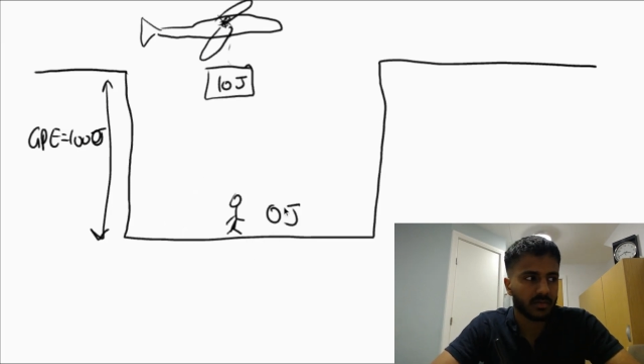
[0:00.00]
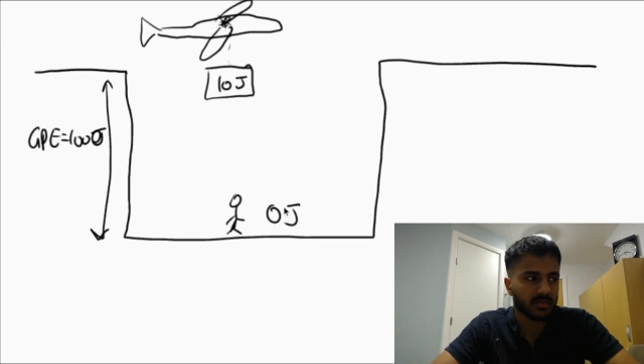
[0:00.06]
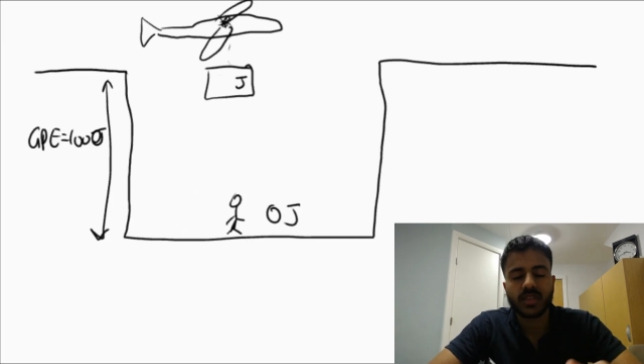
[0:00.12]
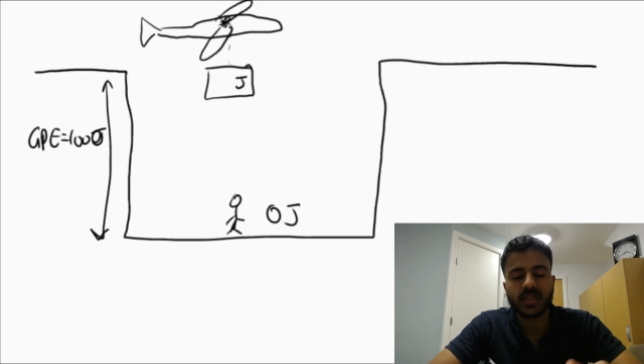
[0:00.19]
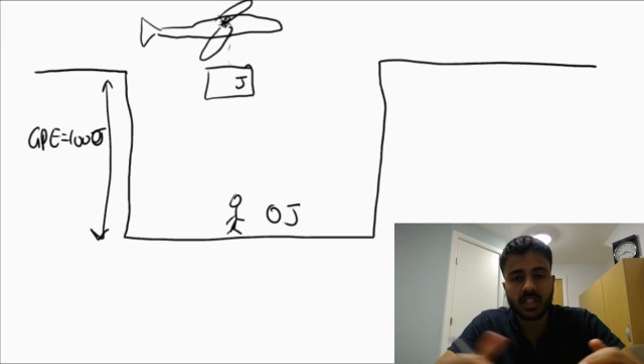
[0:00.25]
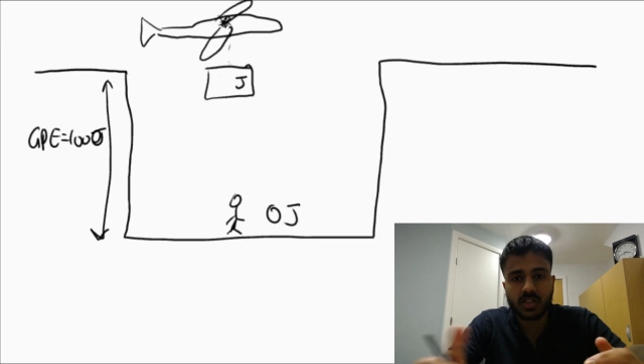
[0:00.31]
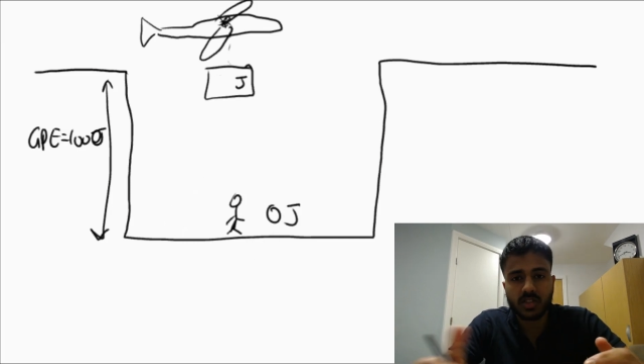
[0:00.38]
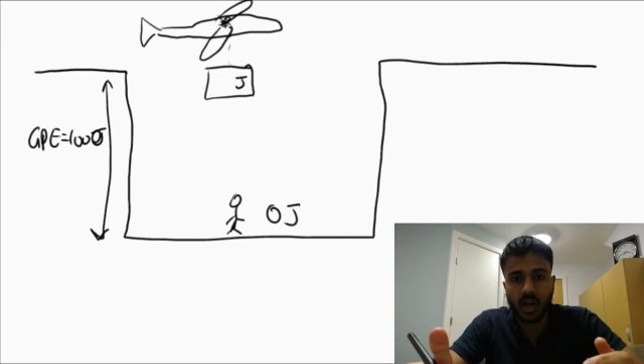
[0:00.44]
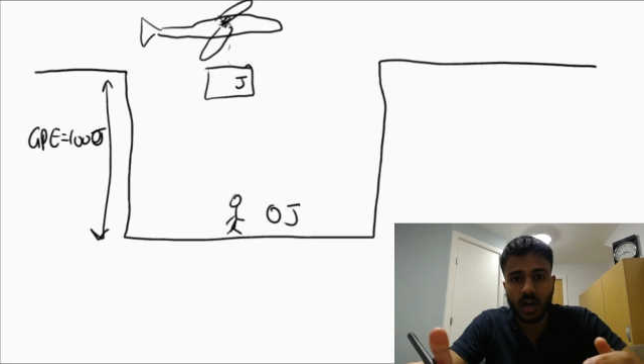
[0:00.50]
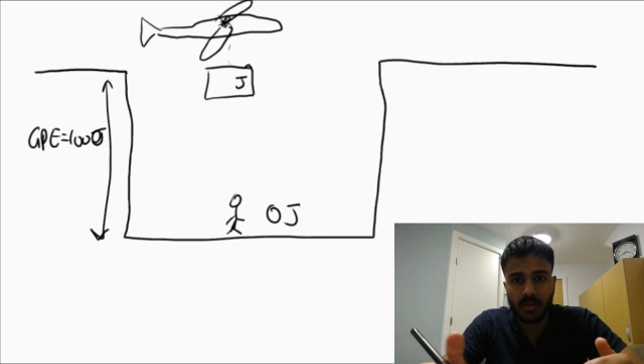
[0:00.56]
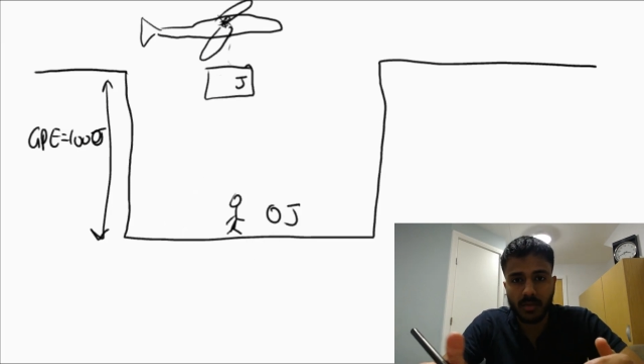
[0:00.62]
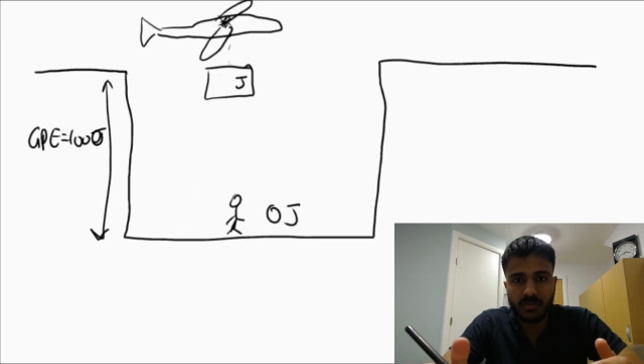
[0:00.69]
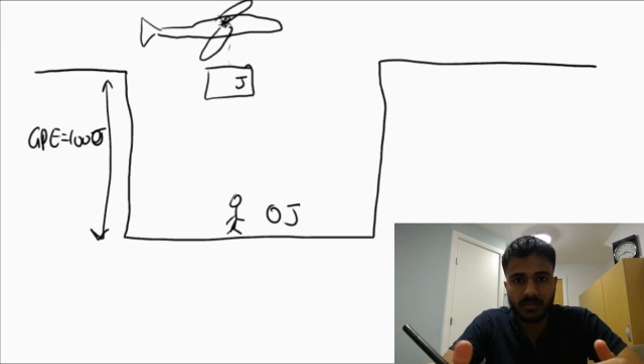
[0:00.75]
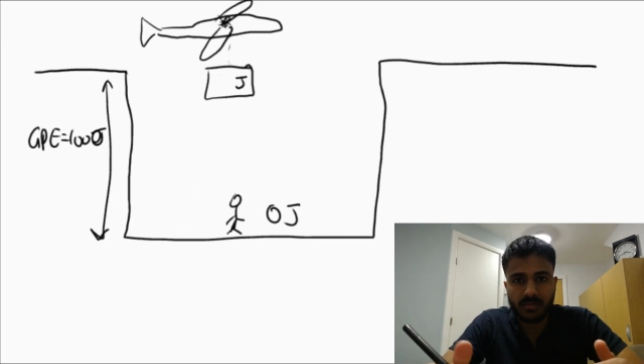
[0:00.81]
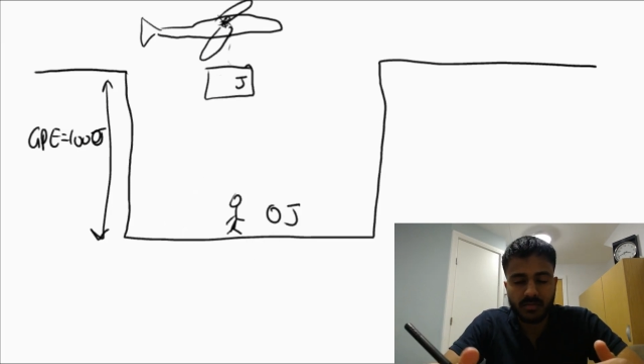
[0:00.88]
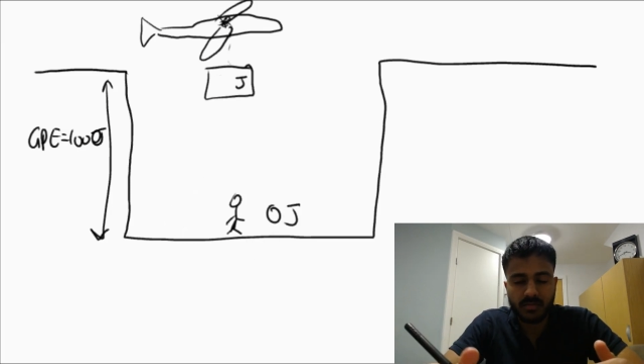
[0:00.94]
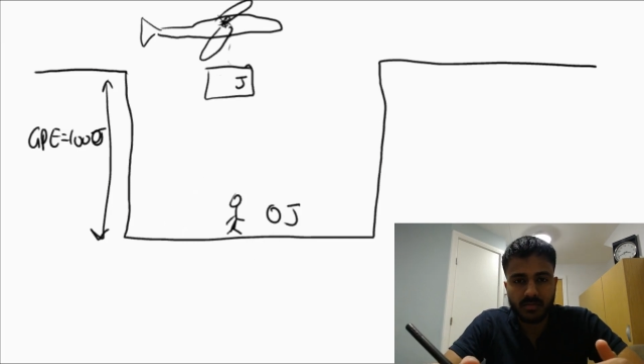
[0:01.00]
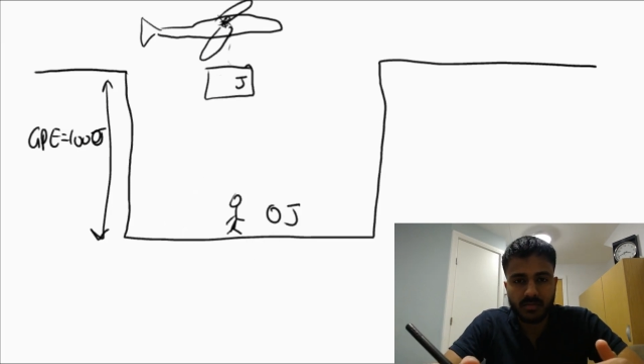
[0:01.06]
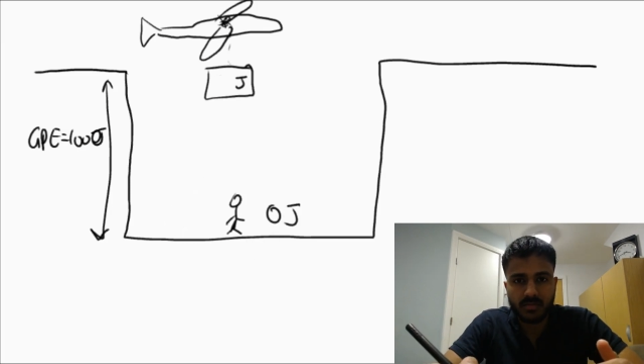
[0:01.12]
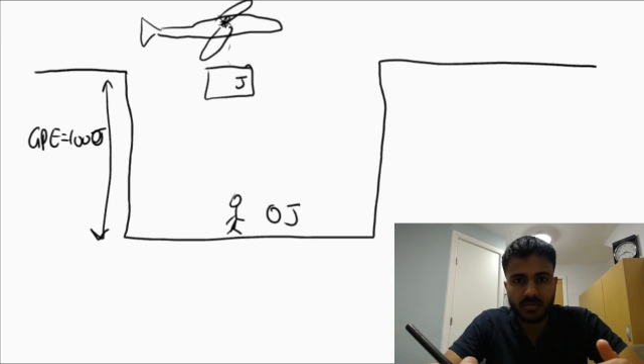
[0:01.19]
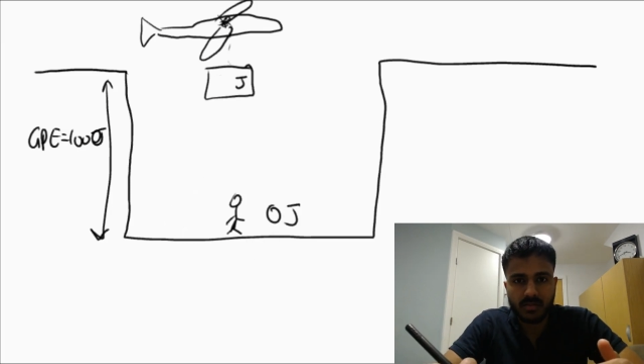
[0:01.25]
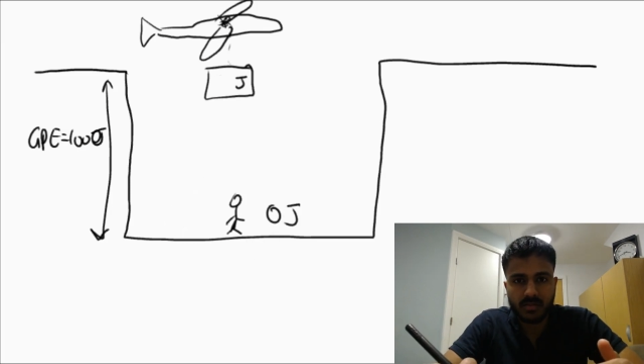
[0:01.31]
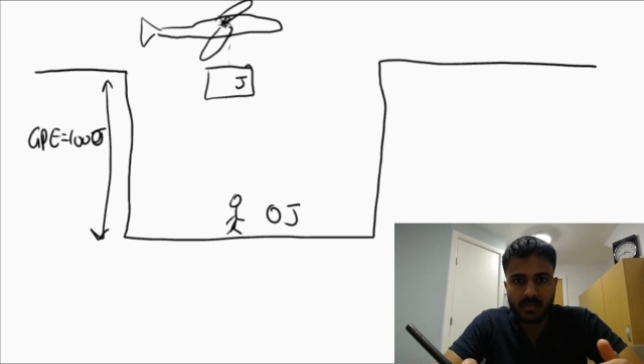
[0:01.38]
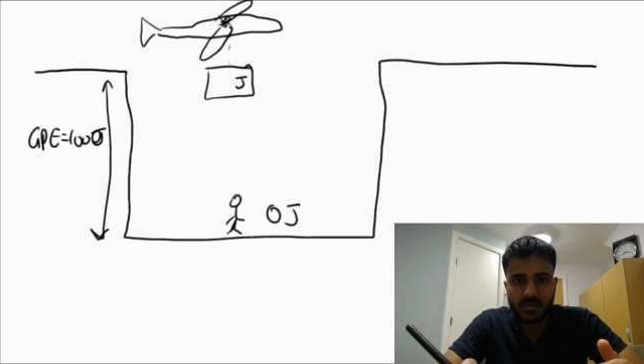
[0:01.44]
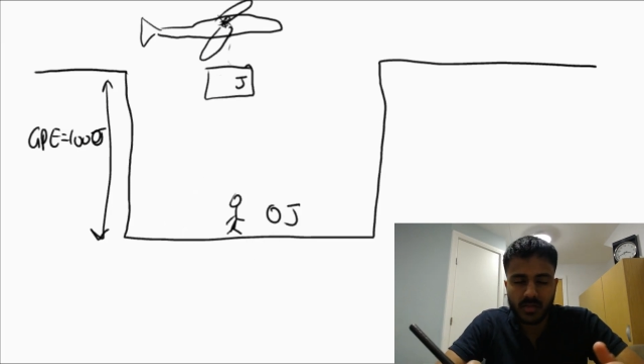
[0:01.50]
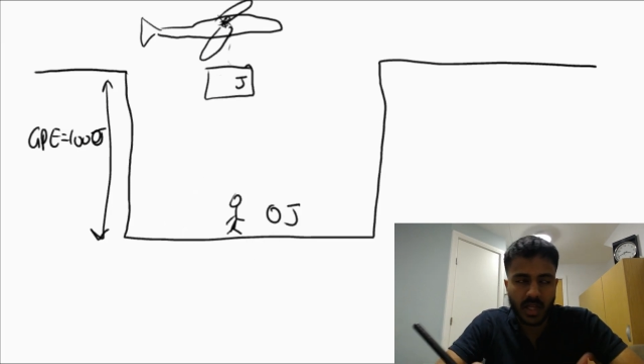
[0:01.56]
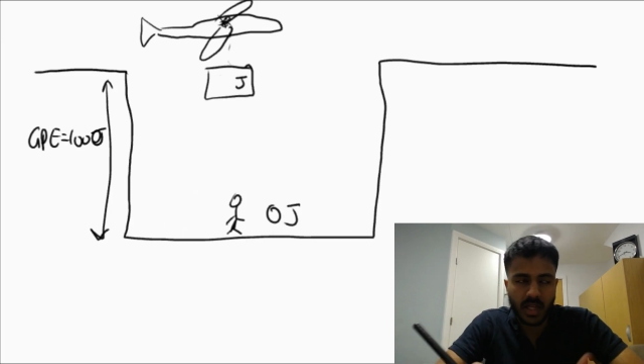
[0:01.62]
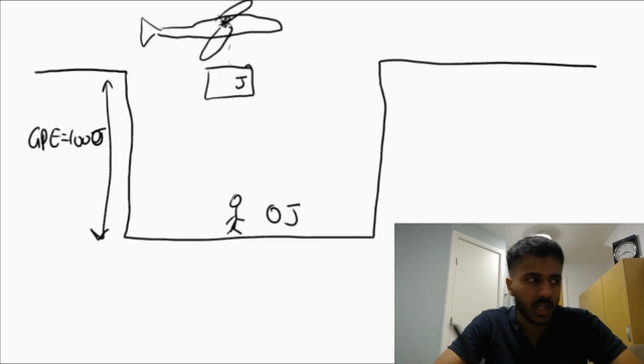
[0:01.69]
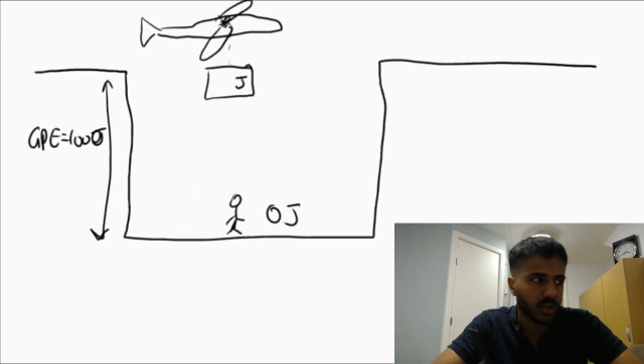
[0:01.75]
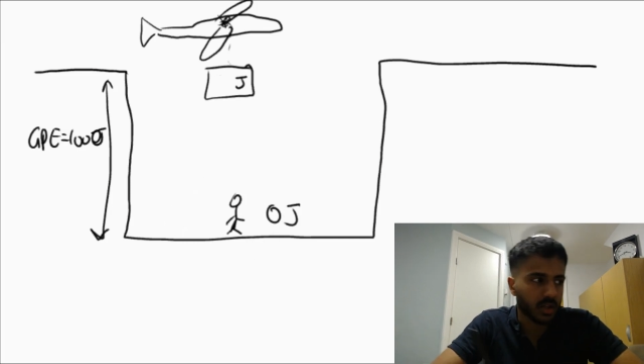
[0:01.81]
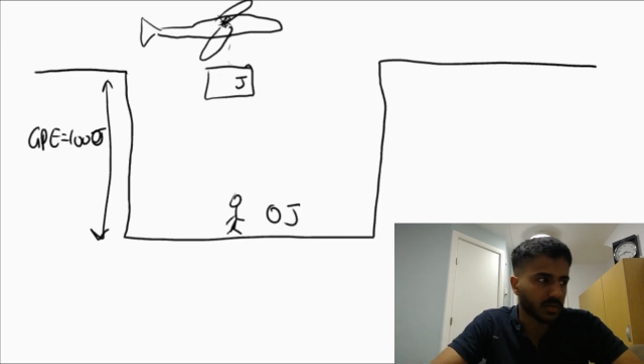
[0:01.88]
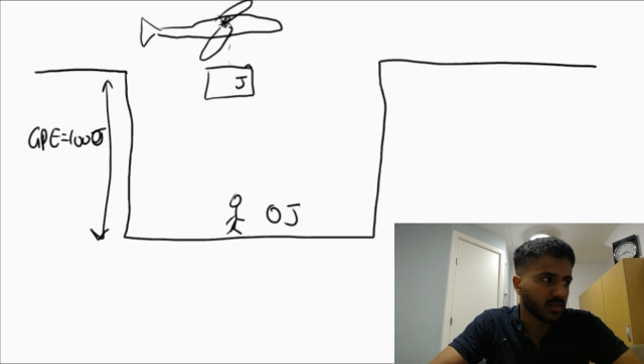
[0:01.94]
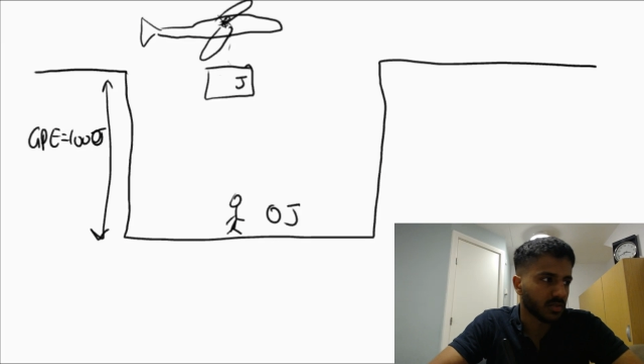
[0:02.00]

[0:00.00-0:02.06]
This time, the helicopter